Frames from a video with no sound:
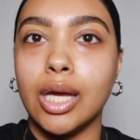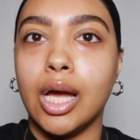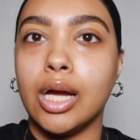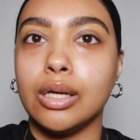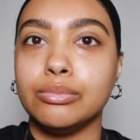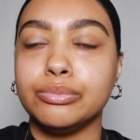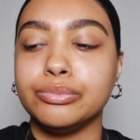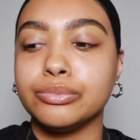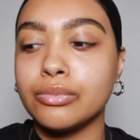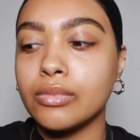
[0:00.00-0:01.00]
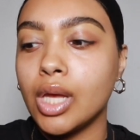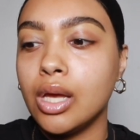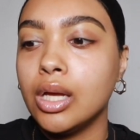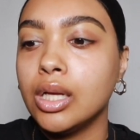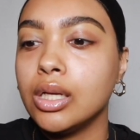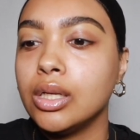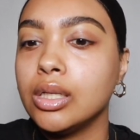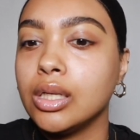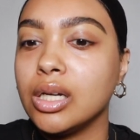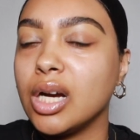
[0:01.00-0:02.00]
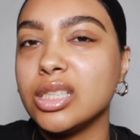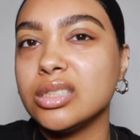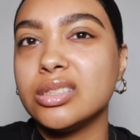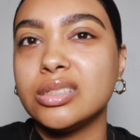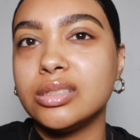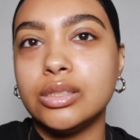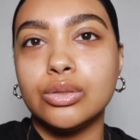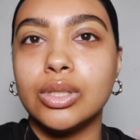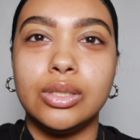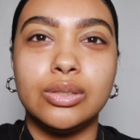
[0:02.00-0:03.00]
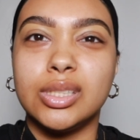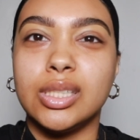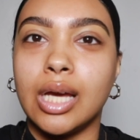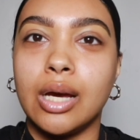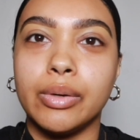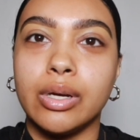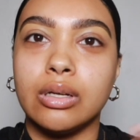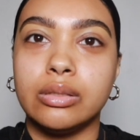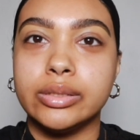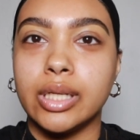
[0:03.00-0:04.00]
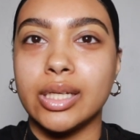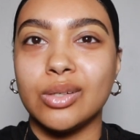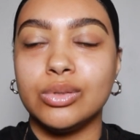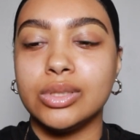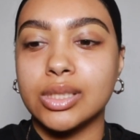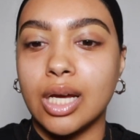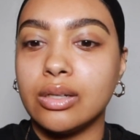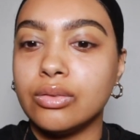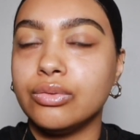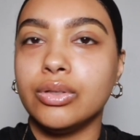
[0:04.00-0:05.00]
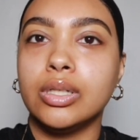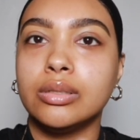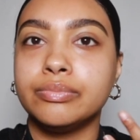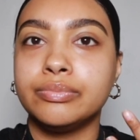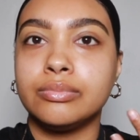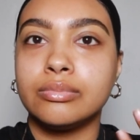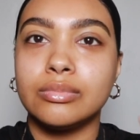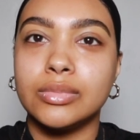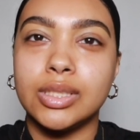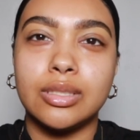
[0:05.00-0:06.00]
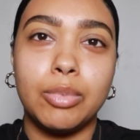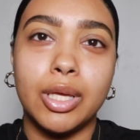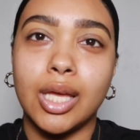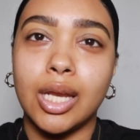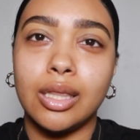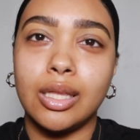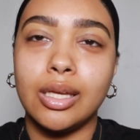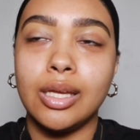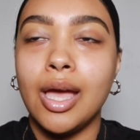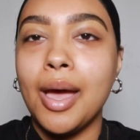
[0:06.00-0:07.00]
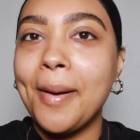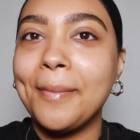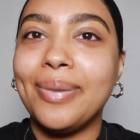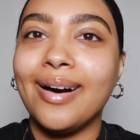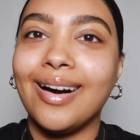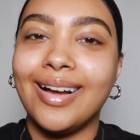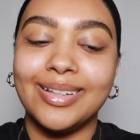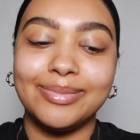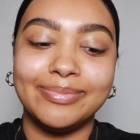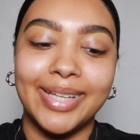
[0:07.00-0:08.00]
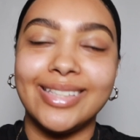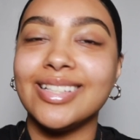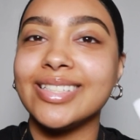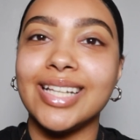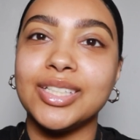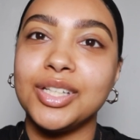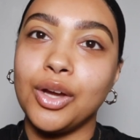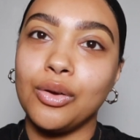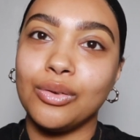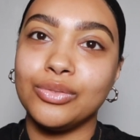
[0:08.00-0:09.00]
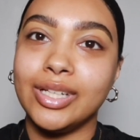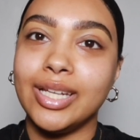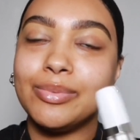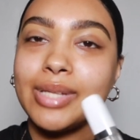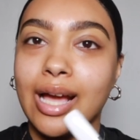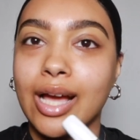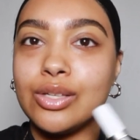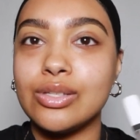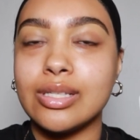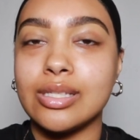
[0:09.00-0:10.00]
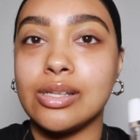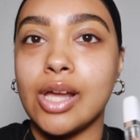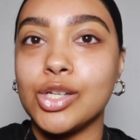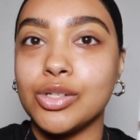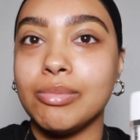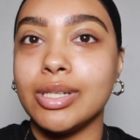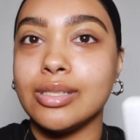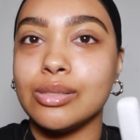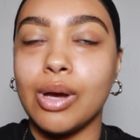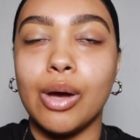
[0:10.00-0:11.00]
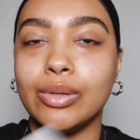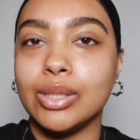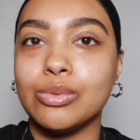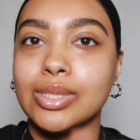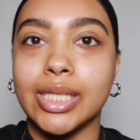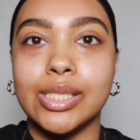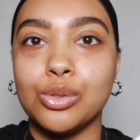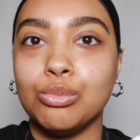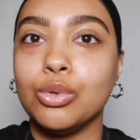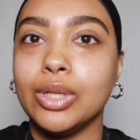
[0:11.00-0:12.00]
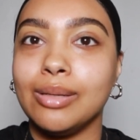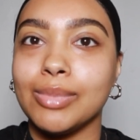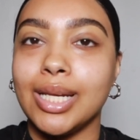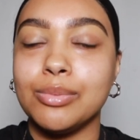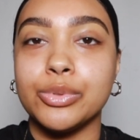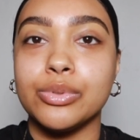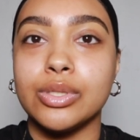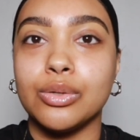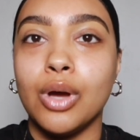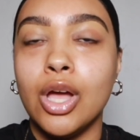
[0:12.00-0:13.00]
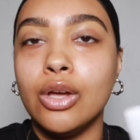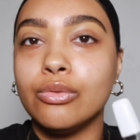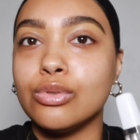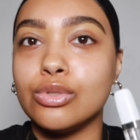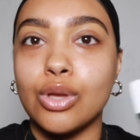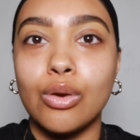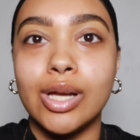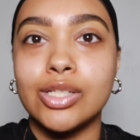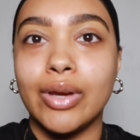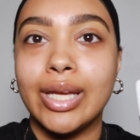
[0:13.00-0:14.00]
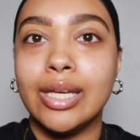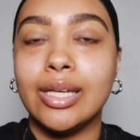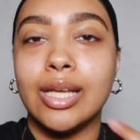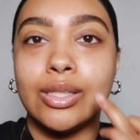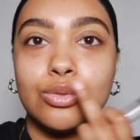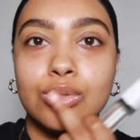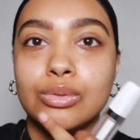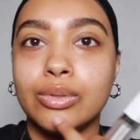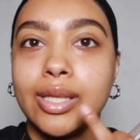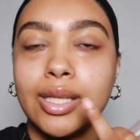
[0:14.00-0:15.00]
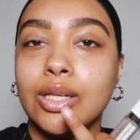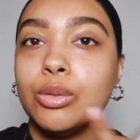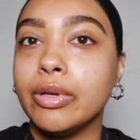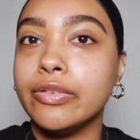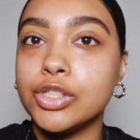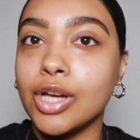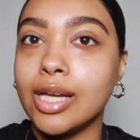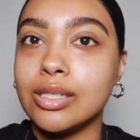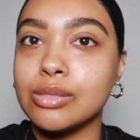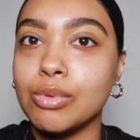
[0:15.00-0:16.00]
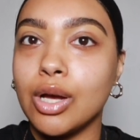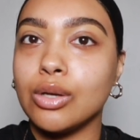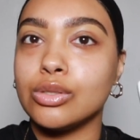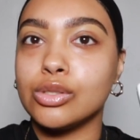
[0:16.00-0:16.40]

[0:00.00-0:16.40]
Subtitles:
I just, you'll see how it goes, like it will just kind of disappear, kind of thing. But it doesn't actually go off the lips. Like, I use this as a night treatment as well, and it will stay till morning. My lips will still feel so hydrated, and you'll still get that little bit of shine as well.